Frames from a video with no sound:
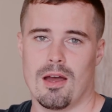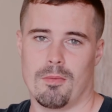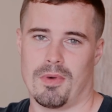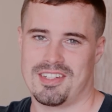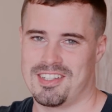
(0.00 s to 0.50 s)

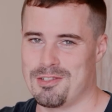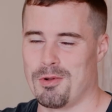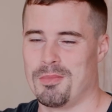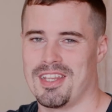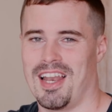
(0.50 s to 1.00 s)
But this
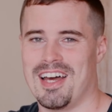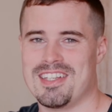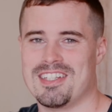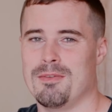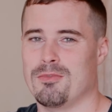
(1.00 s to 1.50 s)
will be the
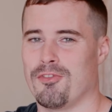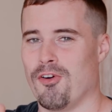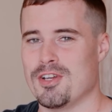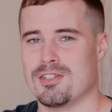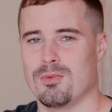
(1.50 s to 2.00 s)
last tip. The
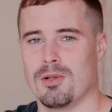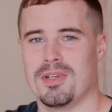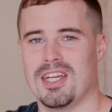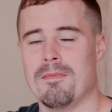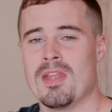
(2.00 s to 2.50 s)
first will
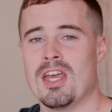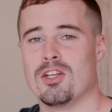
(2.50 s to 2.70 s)
be